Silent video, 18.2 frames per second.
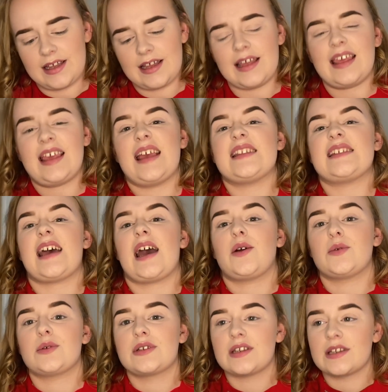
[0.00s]
Get
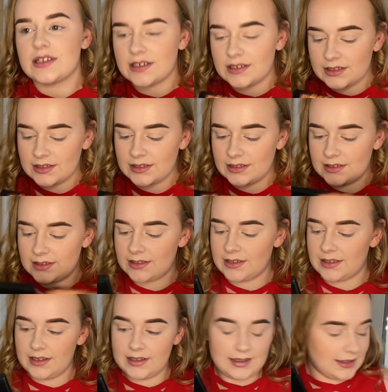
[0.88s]
out.
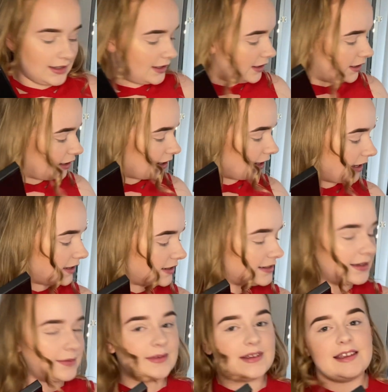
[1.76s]
Okay,
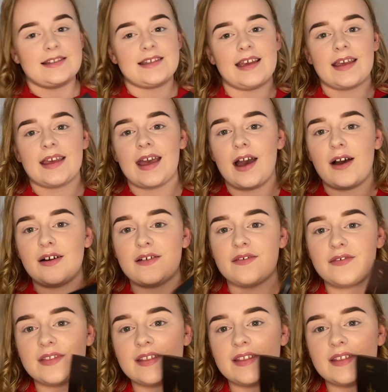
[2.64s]
so when you take it out of the